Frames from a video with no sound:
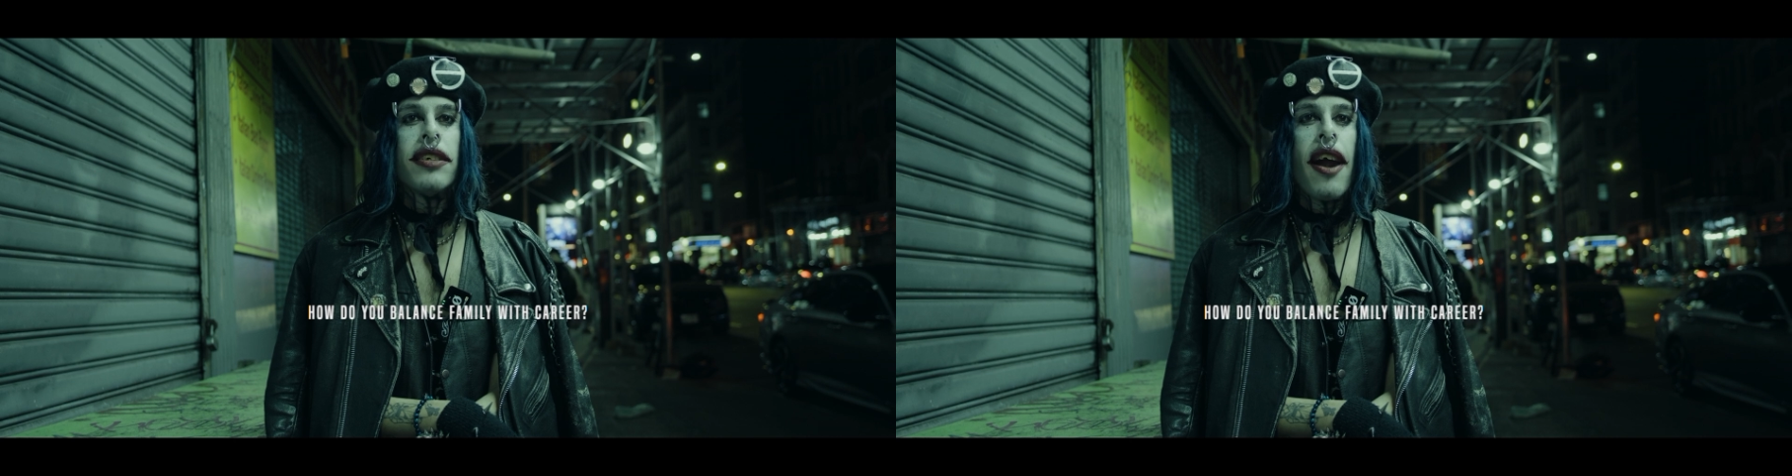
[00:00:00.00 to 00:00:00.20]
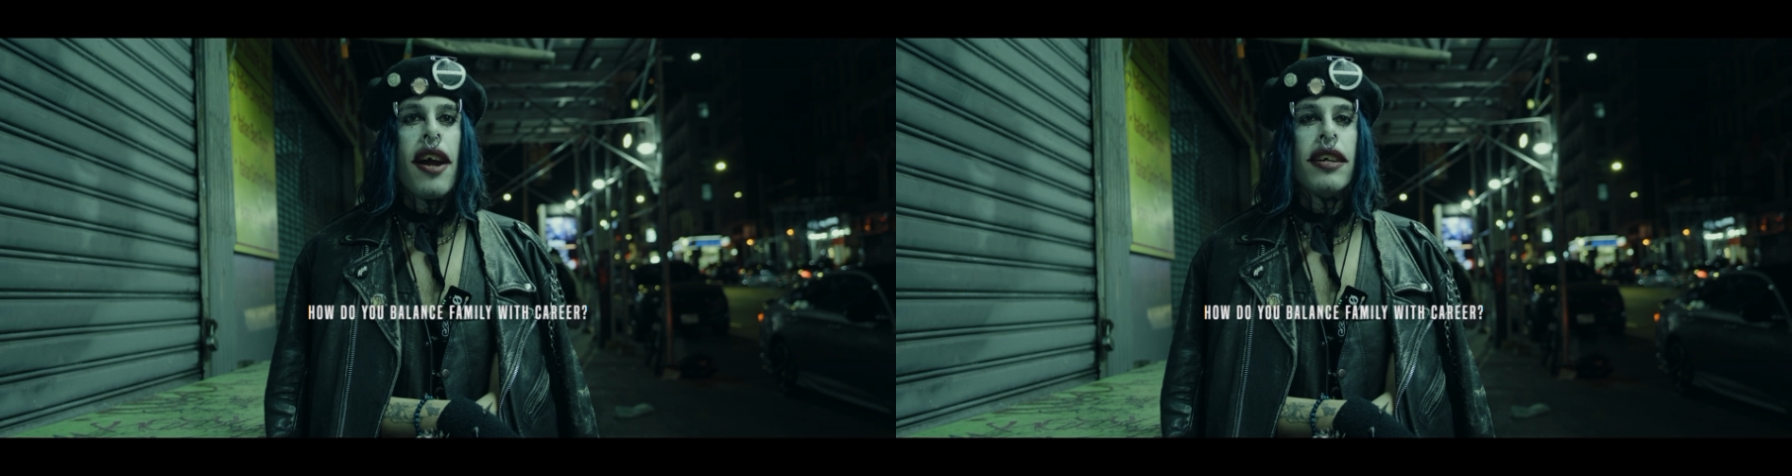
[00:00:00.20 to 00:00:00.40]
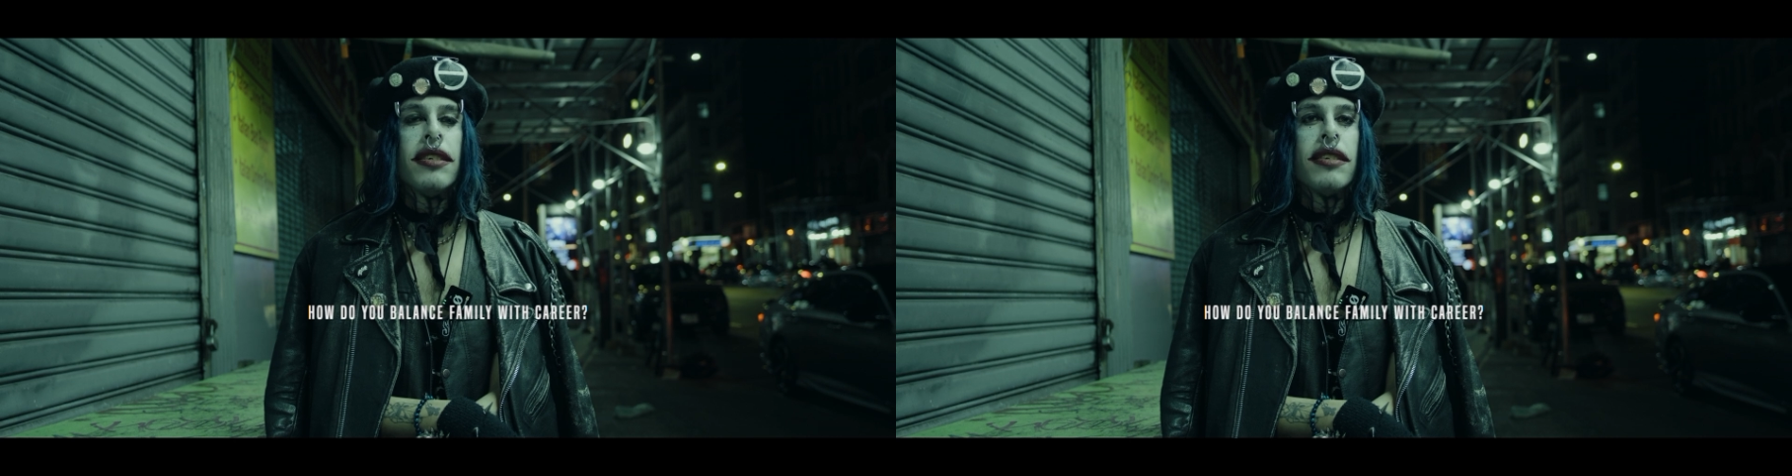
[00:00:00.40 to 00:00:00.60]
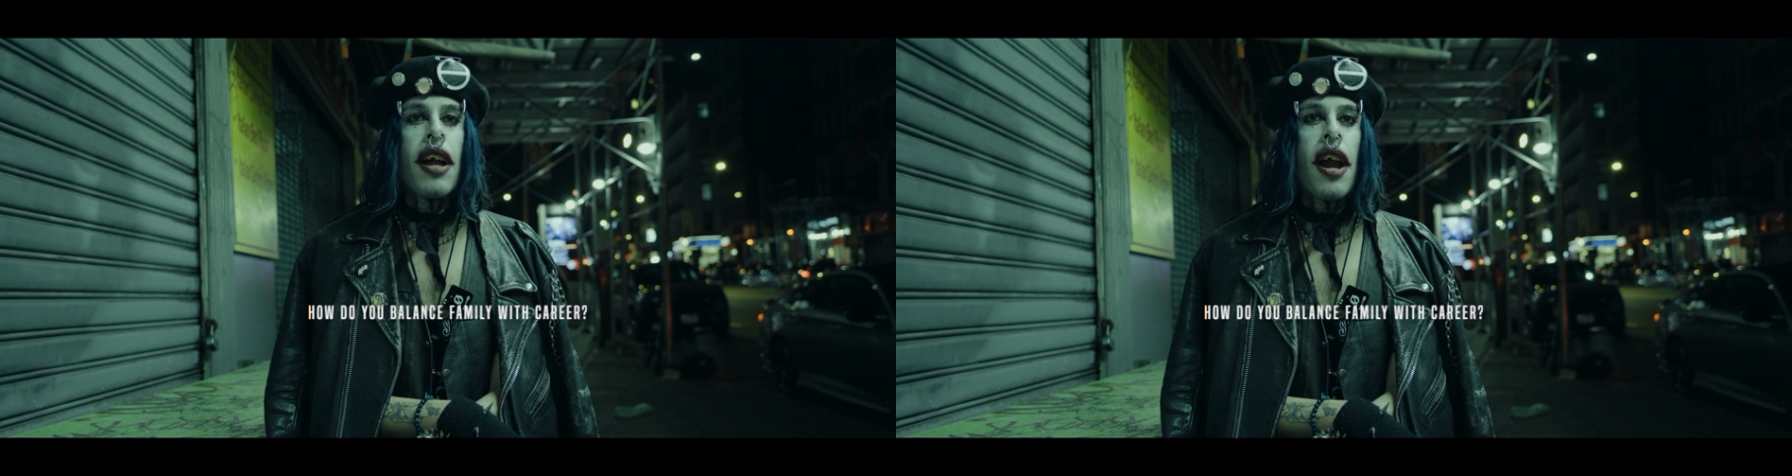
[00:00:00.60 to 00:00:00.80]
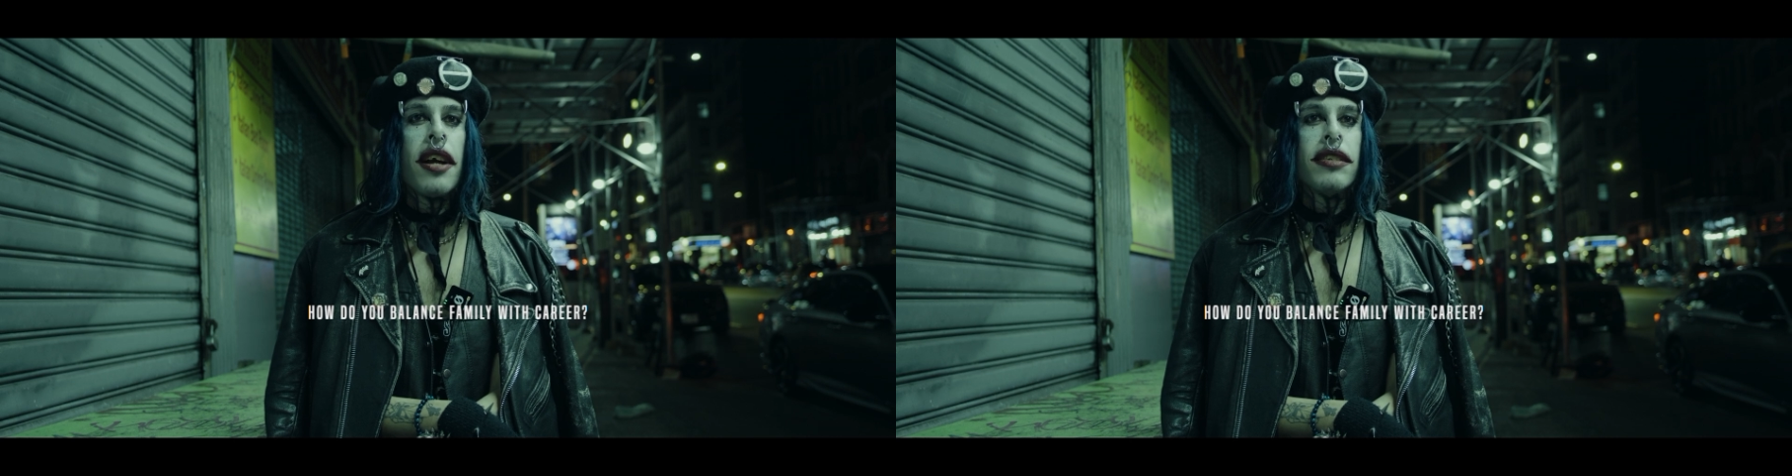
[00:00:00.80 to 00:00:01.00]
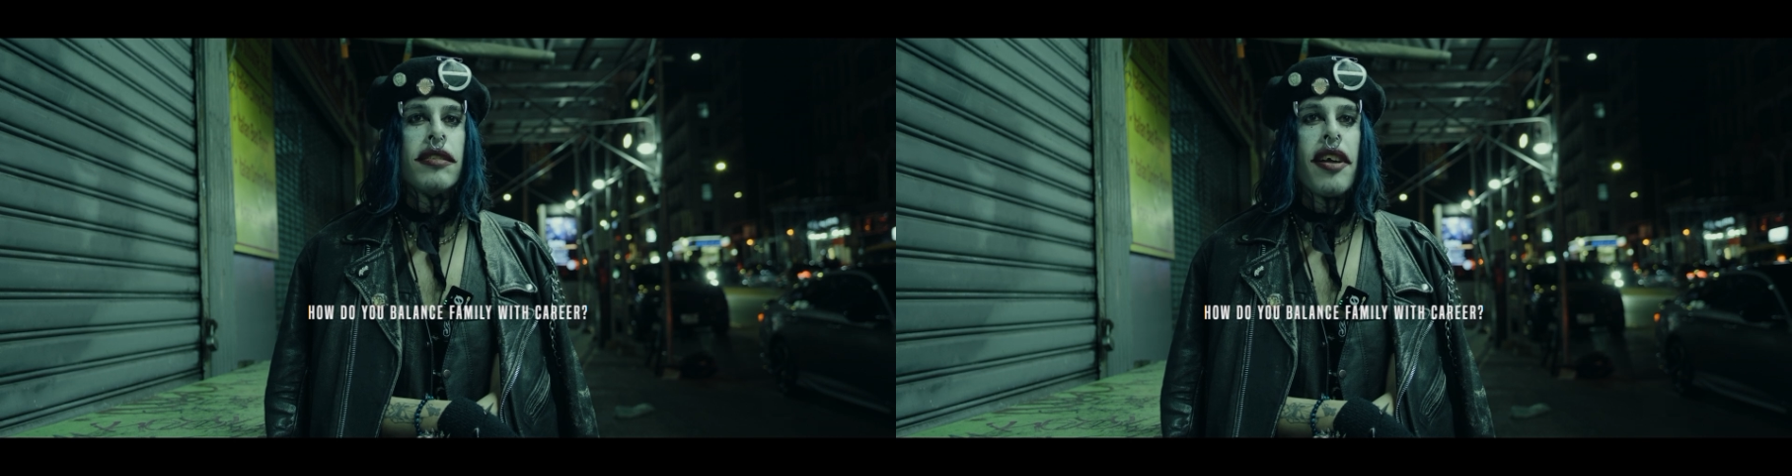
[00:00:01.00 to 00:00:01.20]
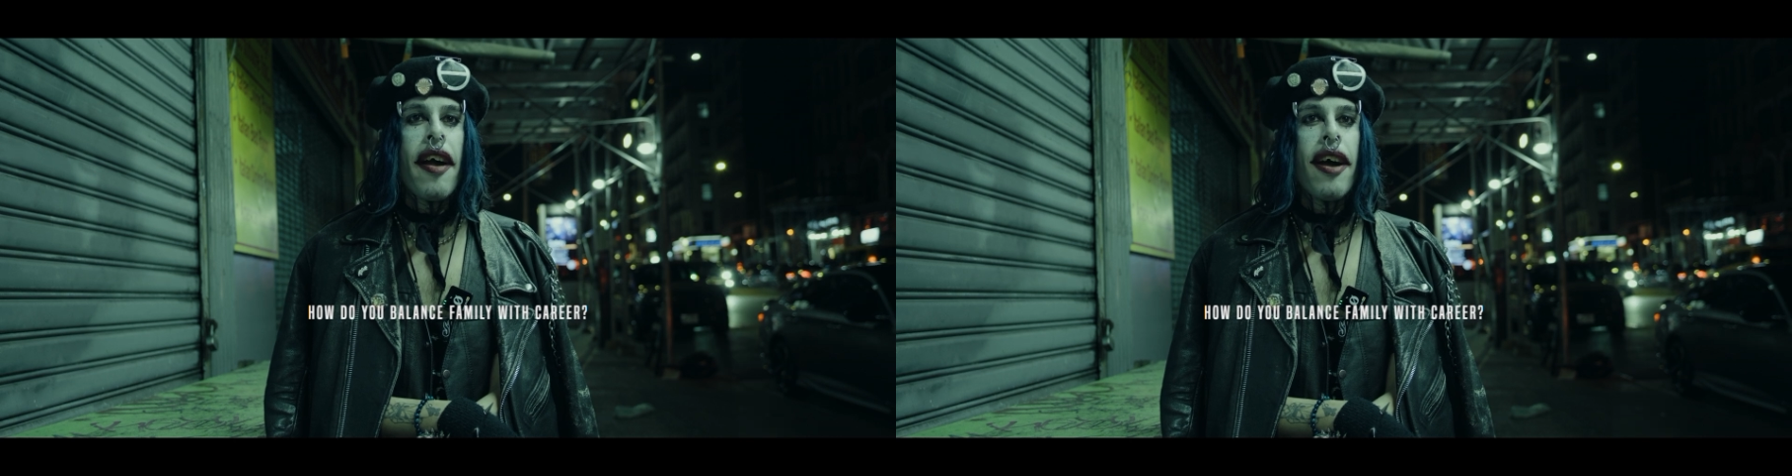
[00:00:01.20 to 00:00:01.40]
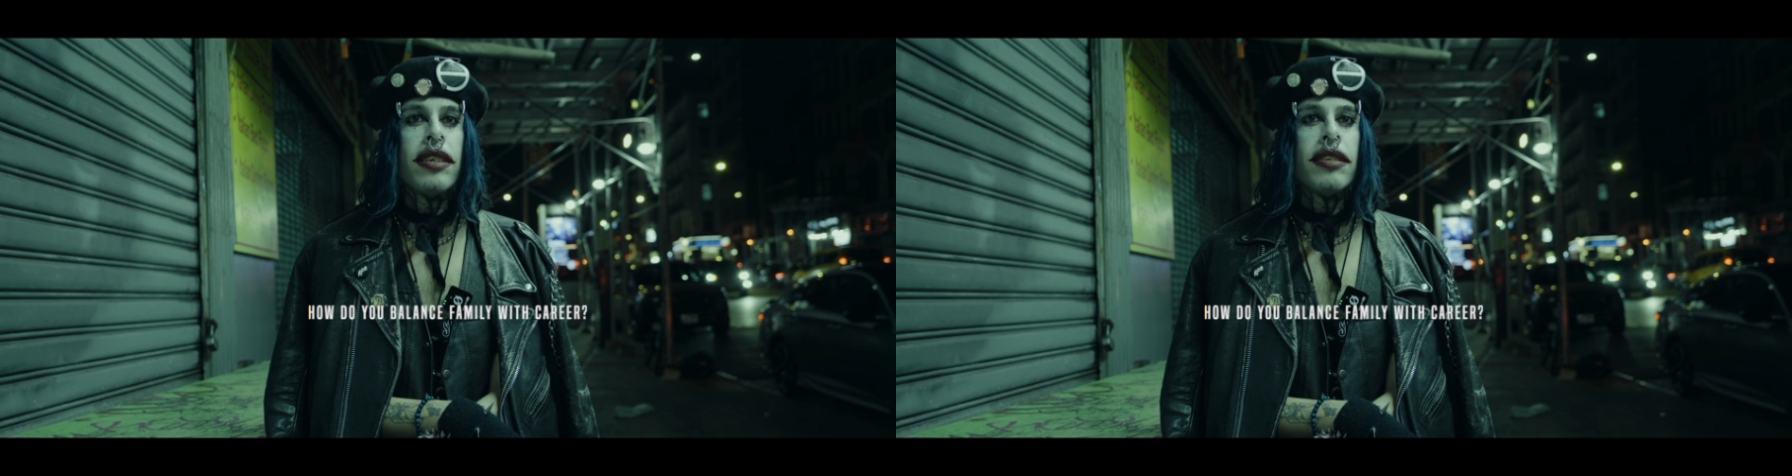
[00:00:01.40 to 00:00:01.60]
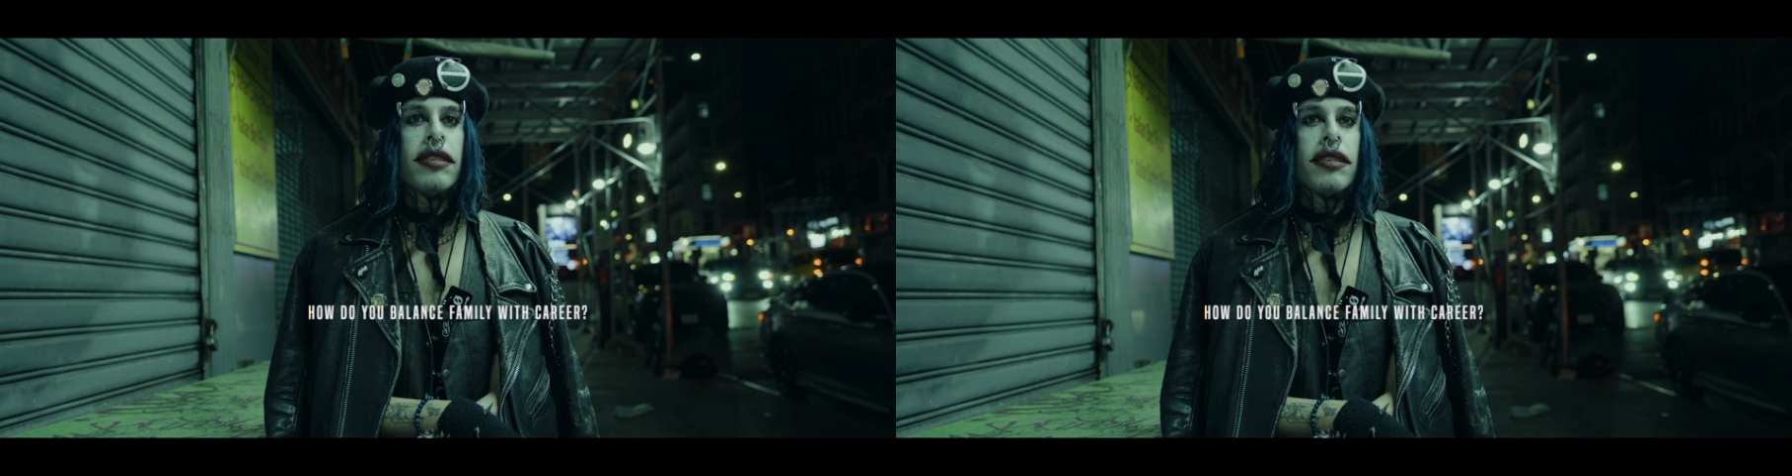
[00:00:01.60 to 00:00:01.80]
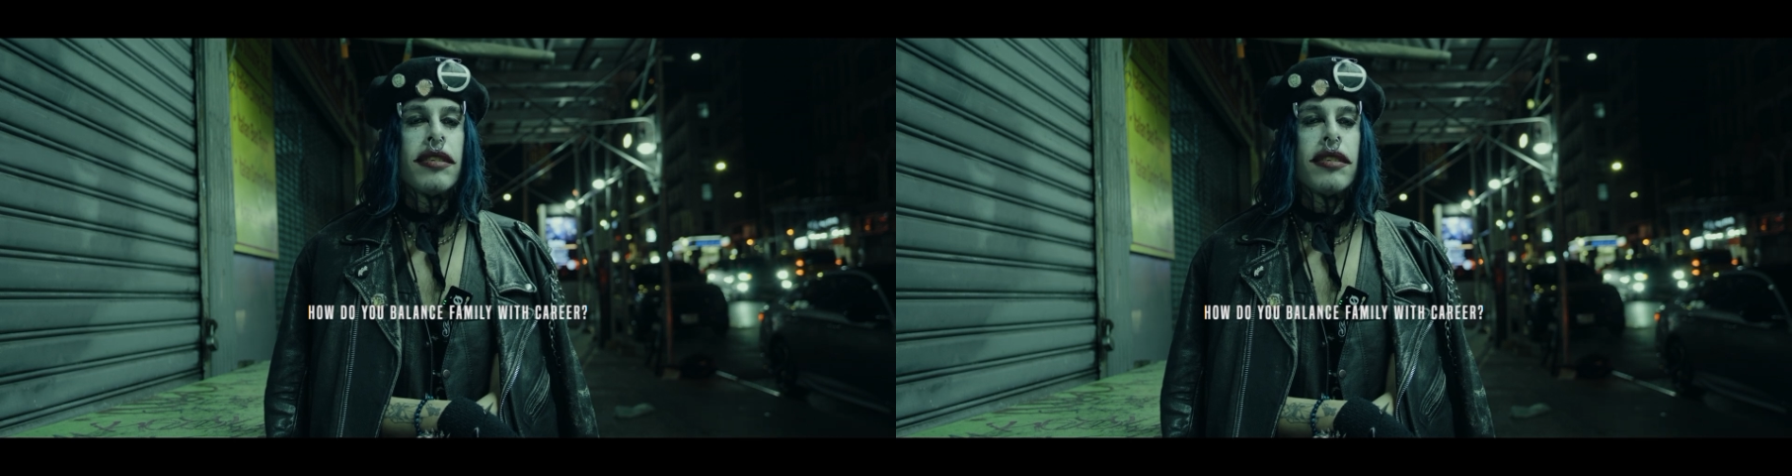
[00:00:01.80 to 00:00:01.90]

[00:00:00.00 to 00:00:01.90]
pursuing your art and